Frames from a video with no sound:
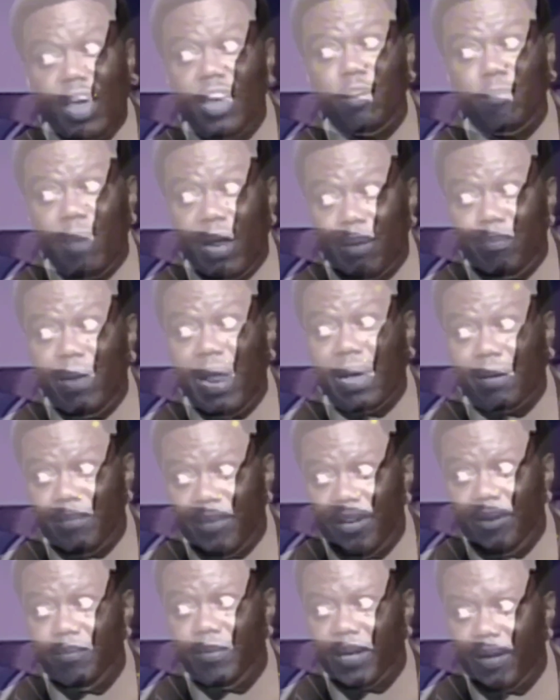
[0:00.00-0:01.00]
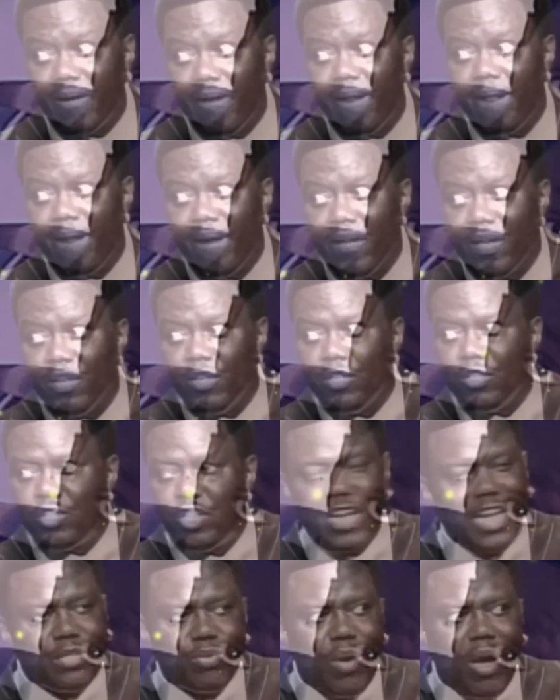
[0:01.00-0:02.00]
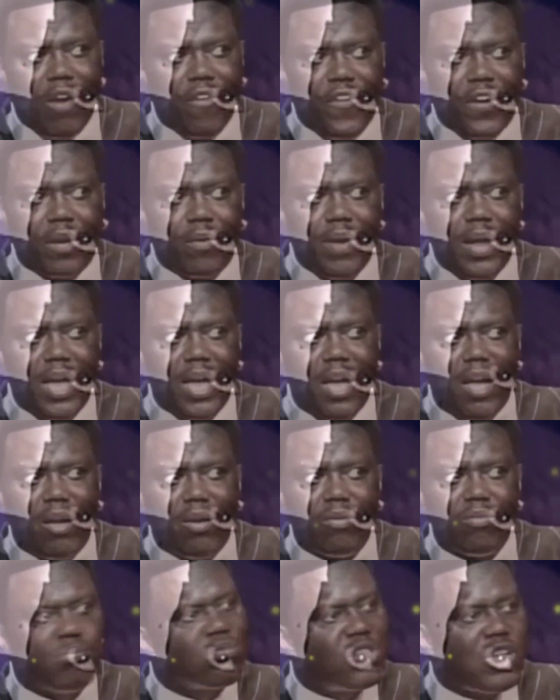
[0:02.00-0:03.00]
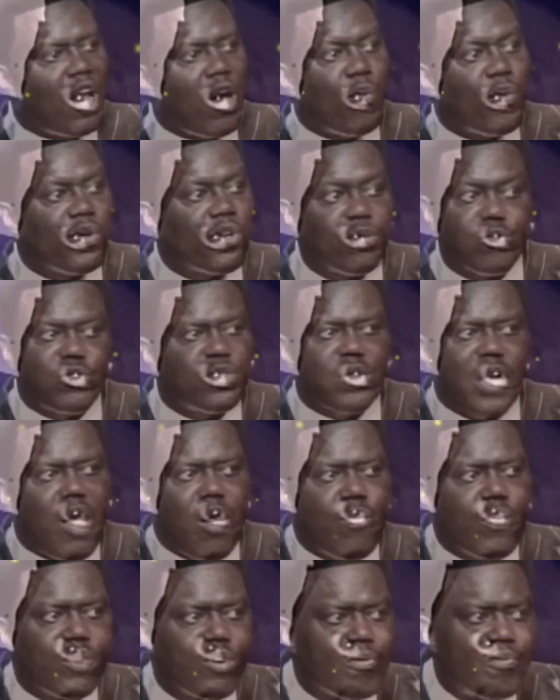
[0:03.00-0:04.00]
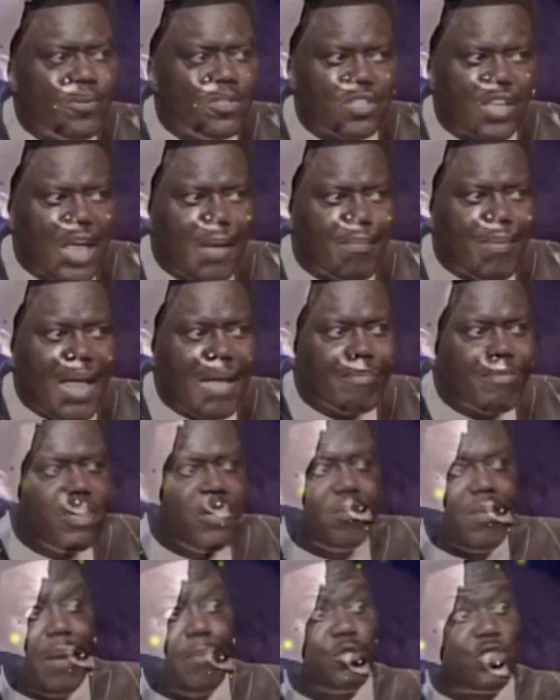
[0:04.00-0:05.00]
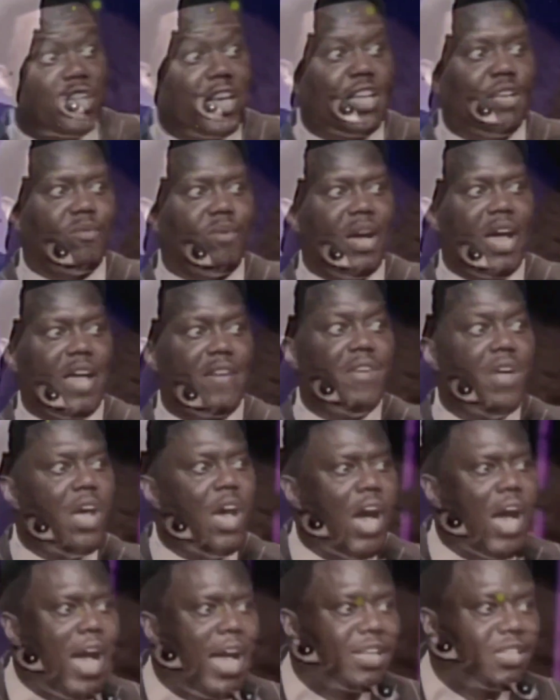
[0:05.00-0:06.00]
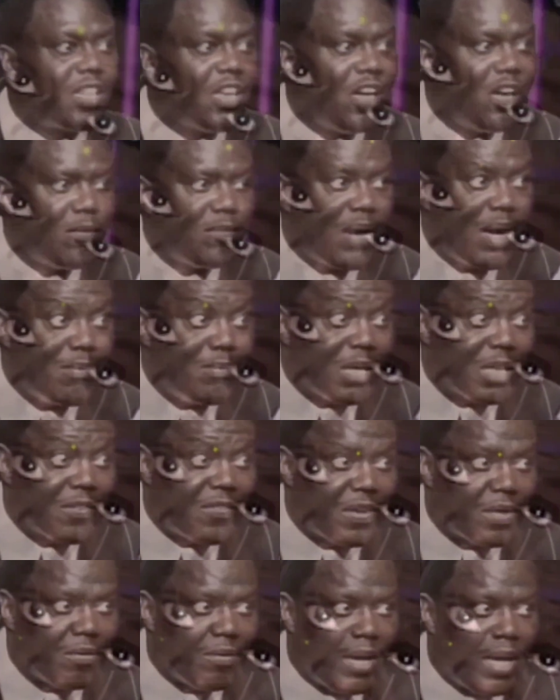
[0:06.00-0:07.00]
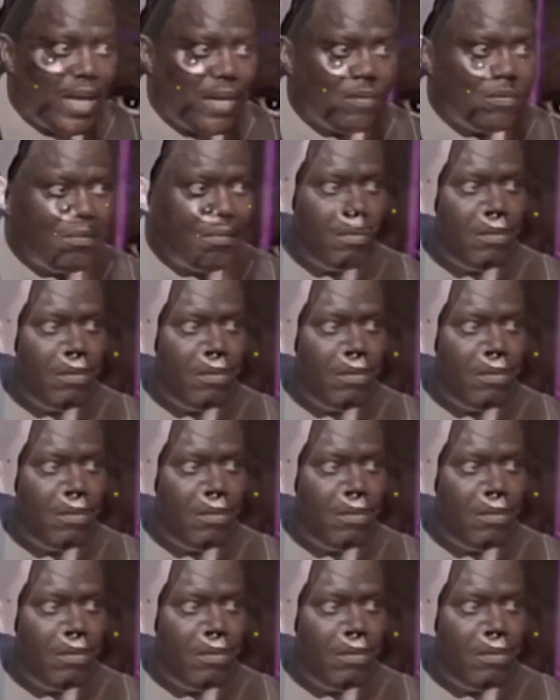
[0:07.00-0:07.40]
Can't nobody blackmail me. See, that's why I don't fuck around. Cause I don't want no pussy. Can't blackmail me. I'ma tell your wife. I'll tell my motherfucking wife.